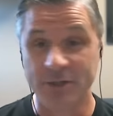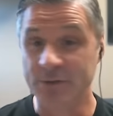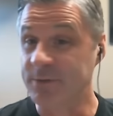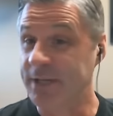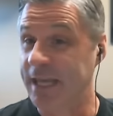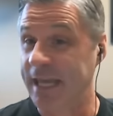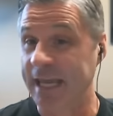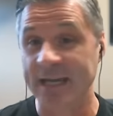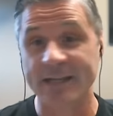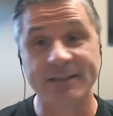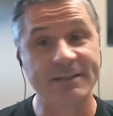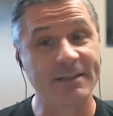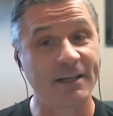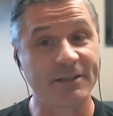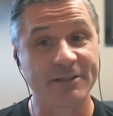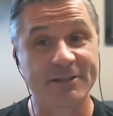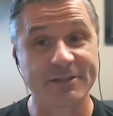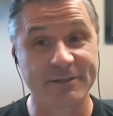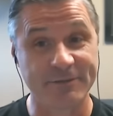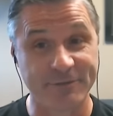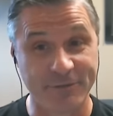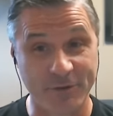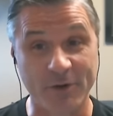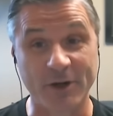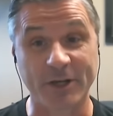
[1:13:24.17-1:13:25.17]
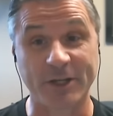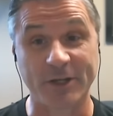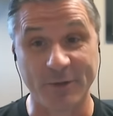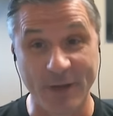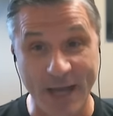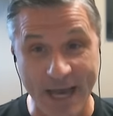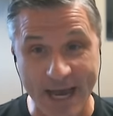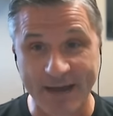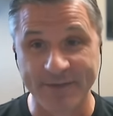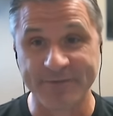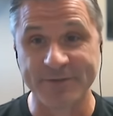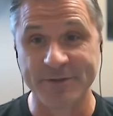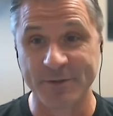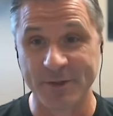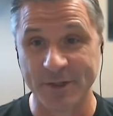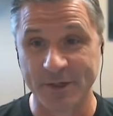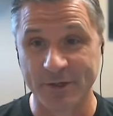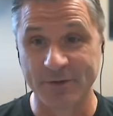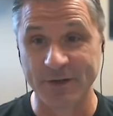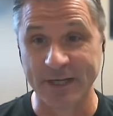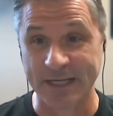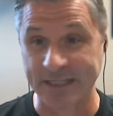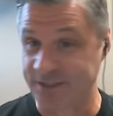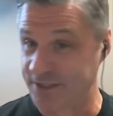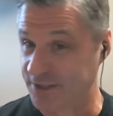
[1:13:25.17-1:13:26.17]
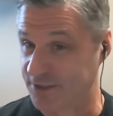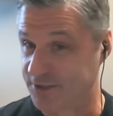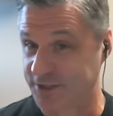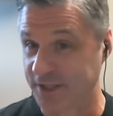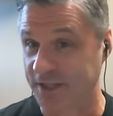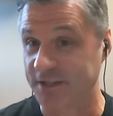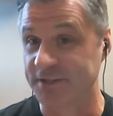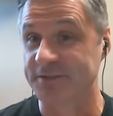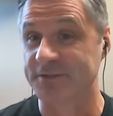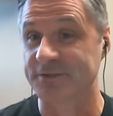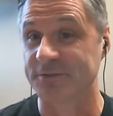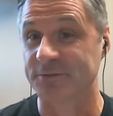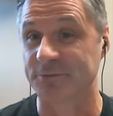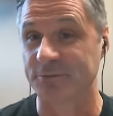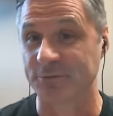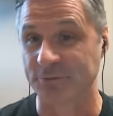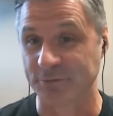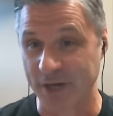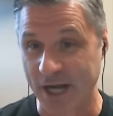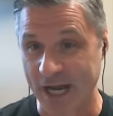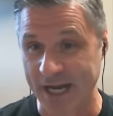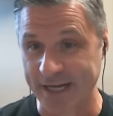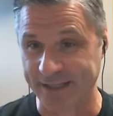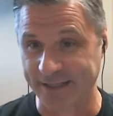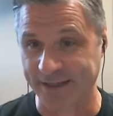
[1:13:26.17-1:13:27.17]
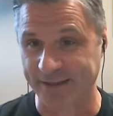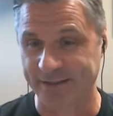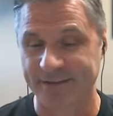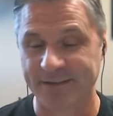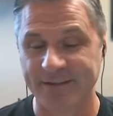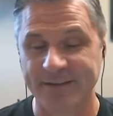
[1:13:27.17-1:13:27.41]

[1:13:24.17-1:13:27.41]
can't touch the fork. You have to agree to just ride it.